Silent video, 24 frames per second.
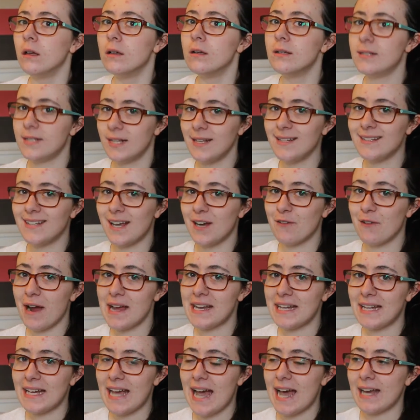since I
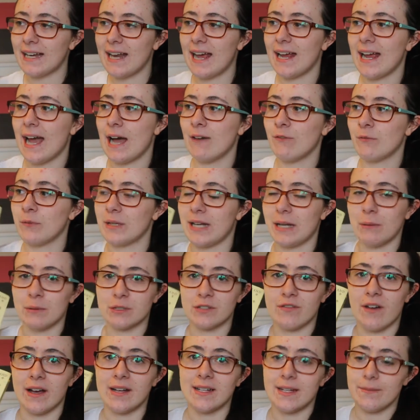read it, and I haven't been able
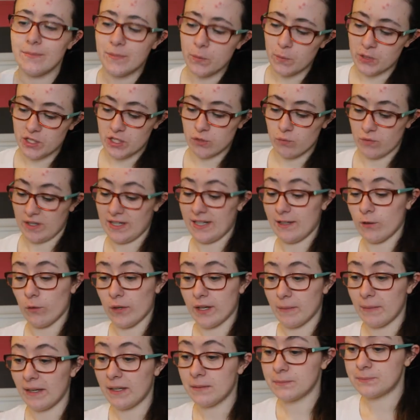to find it, which is really
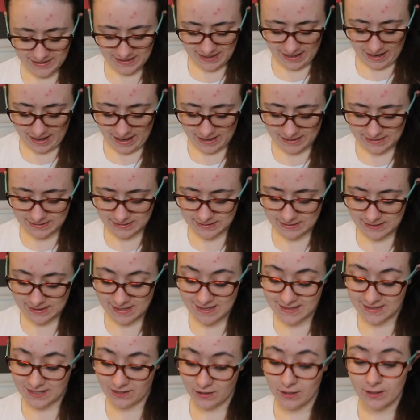annoying me. And
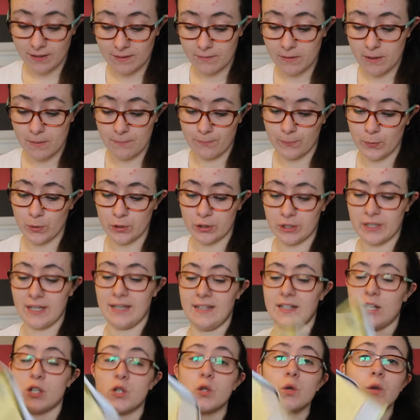it's a book
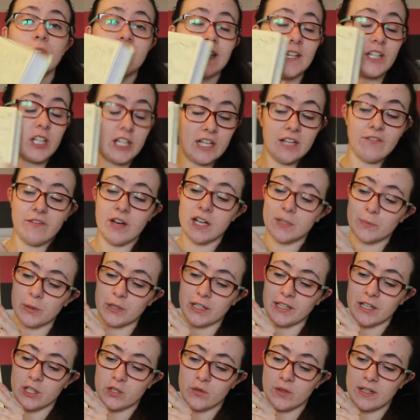in a trilogy, first
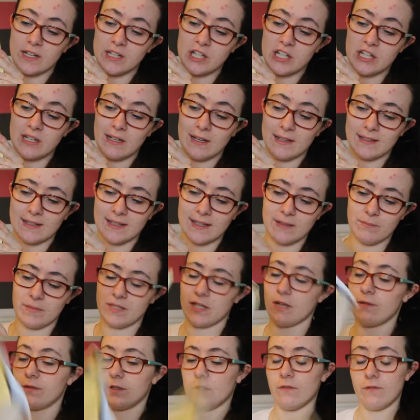book in a trilogy, as I hit
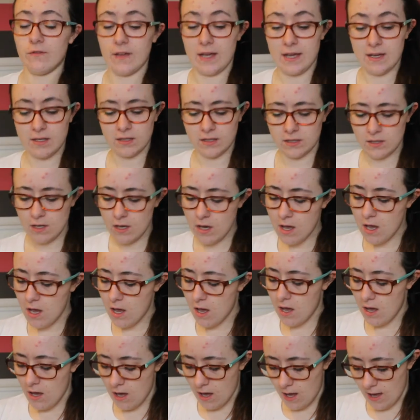myself in the face,
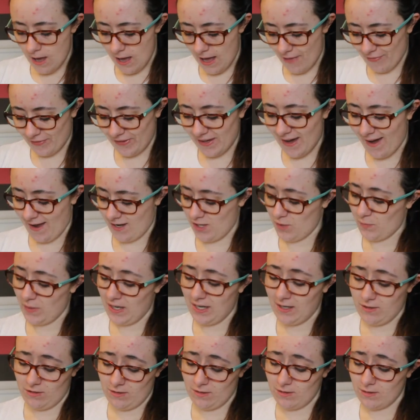and the end
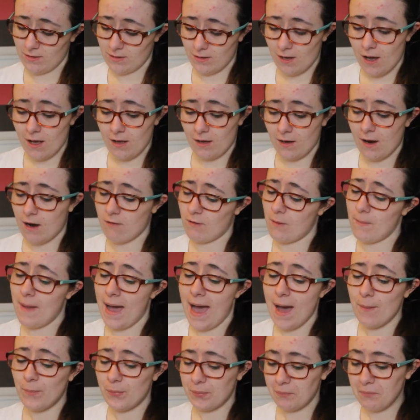pages are a
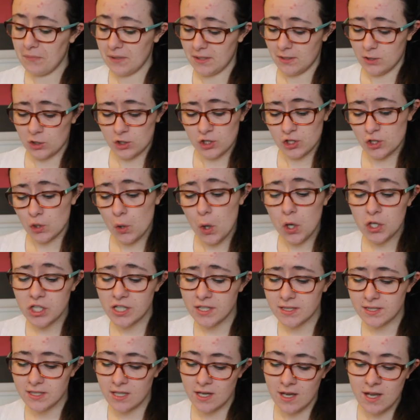map. It's just
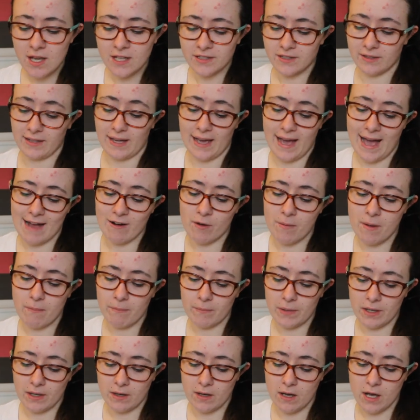gorgeous. So yeah, I
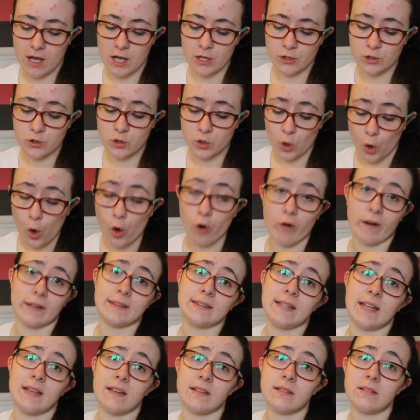remember
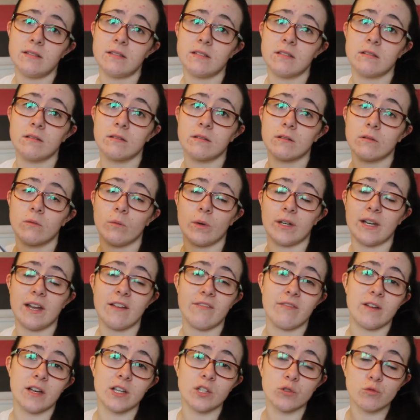adoring this when I
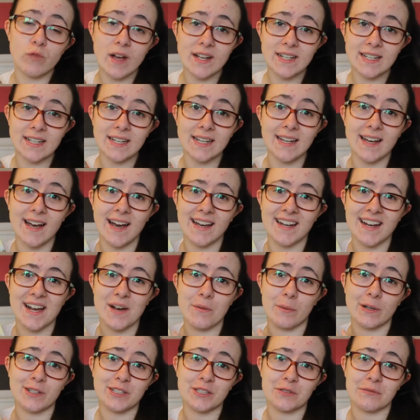first read it, and I
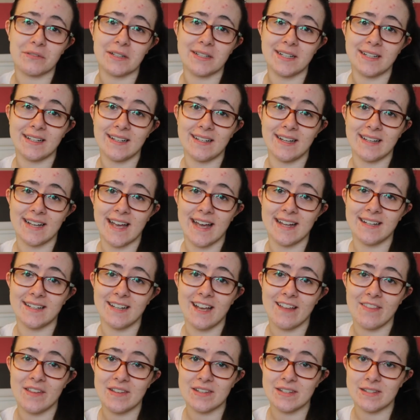want to read it again,
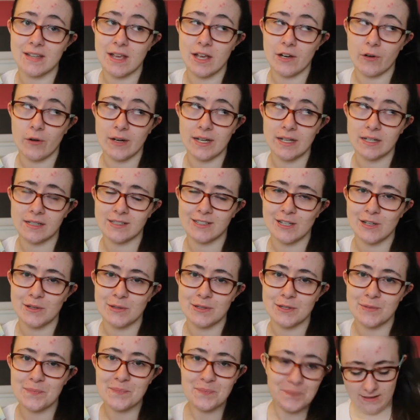and this is a great
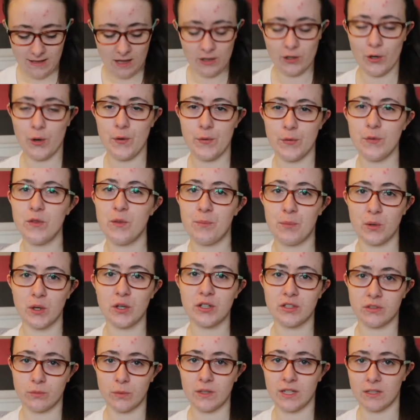excuse. I'll go through the
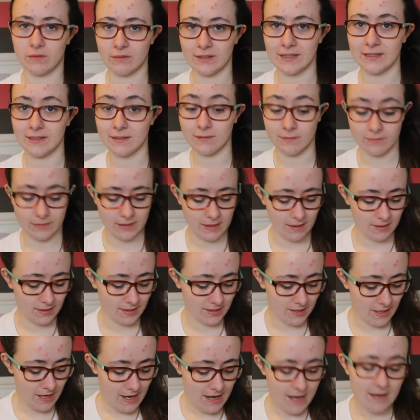books with a reason
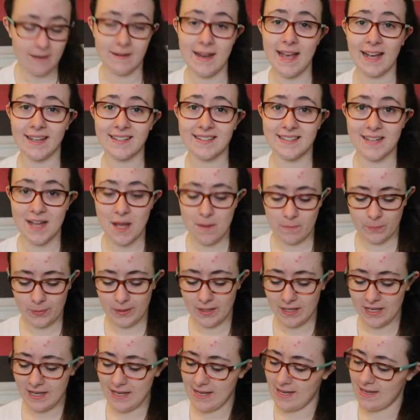first. Next up
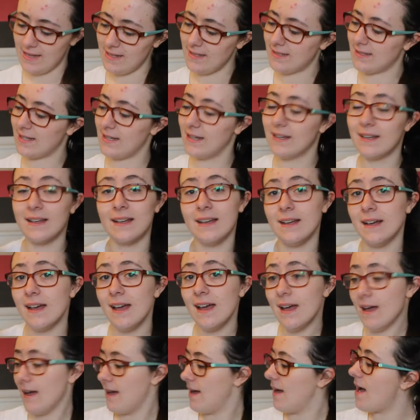is
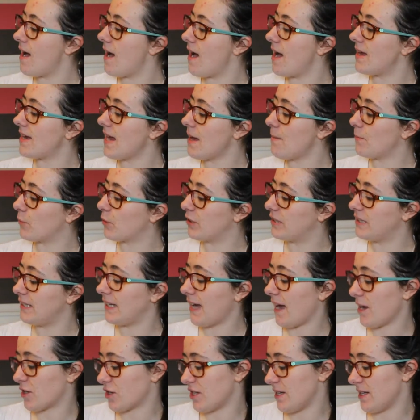An Ember in the
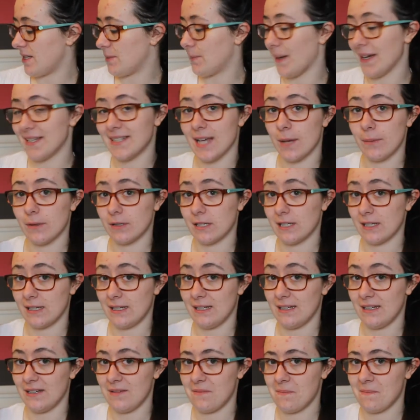Ashes by Sabah
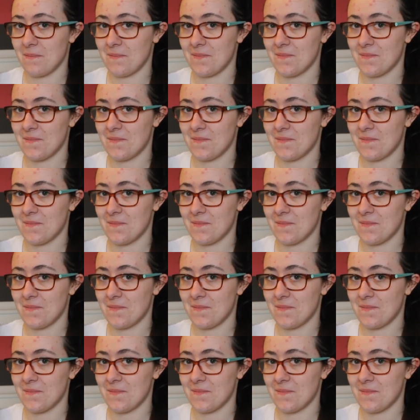Tahir.